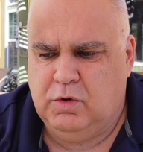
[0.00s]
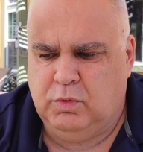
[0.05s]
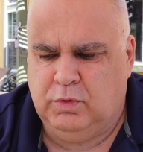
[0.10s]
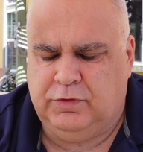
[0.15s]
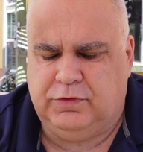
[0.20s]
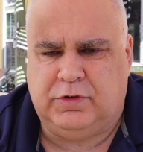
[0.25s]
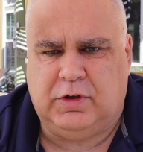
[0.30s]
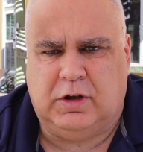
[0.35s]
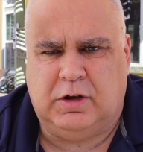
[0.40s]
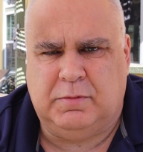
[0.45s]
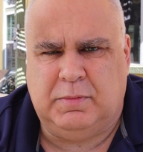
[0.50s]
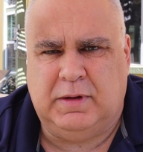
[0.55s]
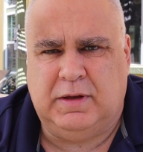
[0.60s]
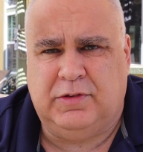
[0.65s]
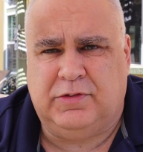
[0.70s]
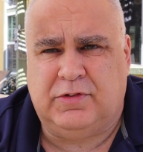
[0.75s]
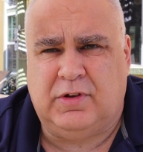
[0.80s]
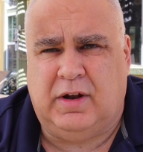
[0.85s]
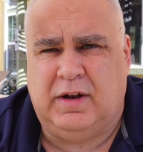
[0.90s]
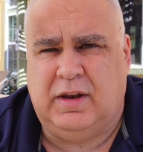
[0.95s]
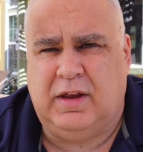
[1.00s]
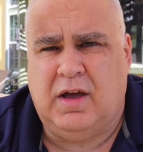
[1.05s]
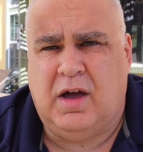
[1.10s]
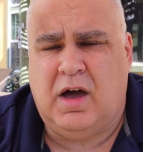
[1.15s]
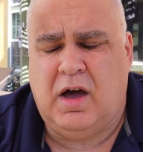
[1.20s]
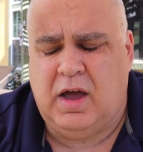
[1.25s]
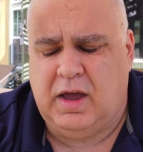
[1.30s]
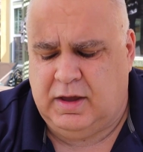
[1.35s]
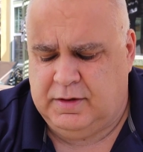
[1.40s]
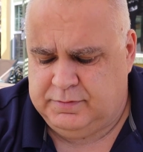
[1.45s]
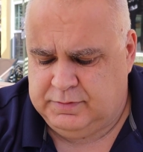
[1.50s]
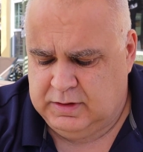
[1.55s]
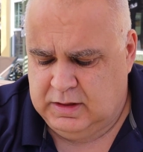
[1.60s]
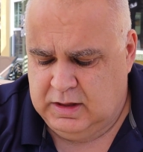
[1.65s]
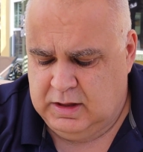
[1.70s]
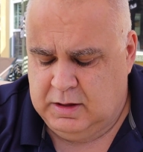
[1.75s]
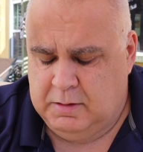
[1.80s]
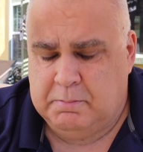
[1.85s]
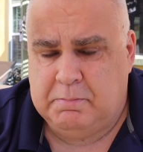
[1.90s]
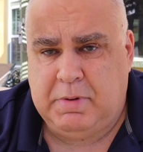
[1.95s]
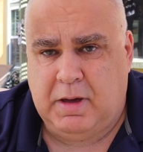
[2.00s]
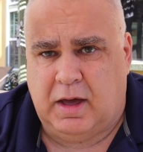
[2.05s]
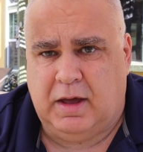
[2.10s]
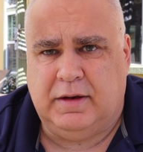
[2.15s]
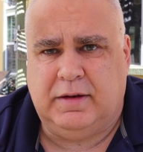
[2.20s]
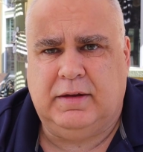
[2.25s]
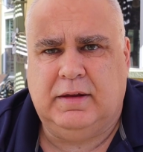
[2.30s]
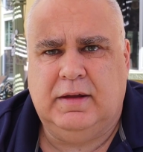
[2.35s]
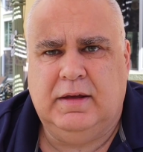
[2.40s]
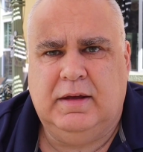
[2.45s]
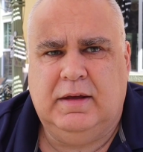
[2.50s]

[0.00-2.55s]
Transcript: was going to be slightly higher, but